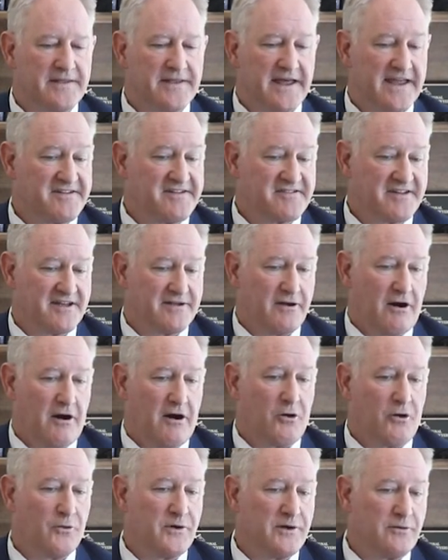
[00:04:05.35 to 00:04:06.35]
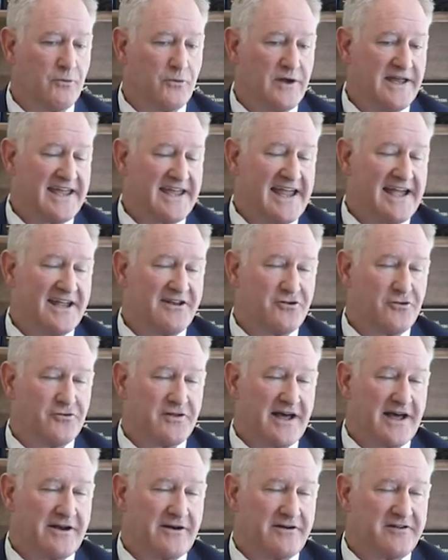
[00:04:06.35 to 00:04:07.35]
They said, we can't do
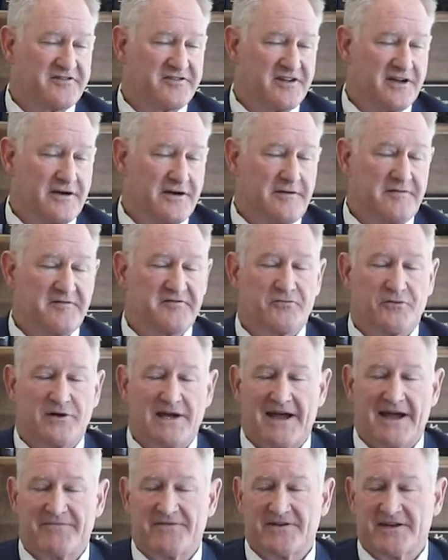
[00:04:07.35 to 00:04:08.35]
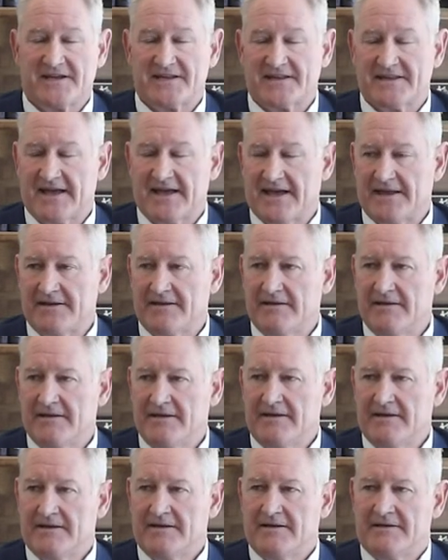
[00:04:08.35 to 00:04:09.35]
that ourselves, we have to get that
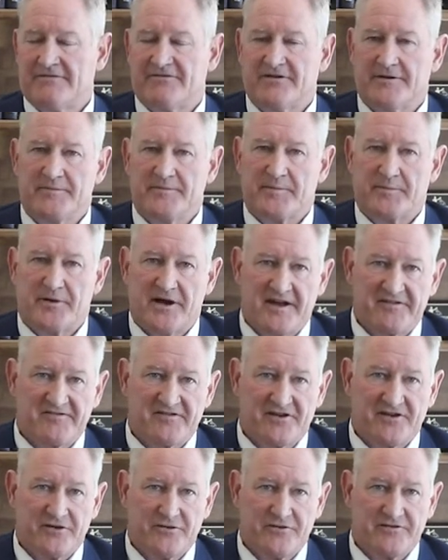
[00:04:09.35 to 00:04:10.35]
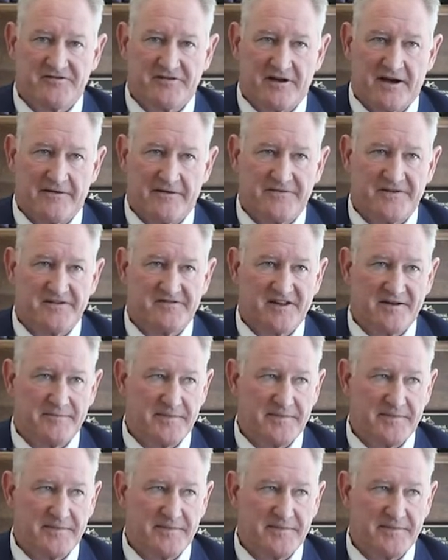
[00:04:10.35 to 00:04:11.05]
from the prosecutor's office.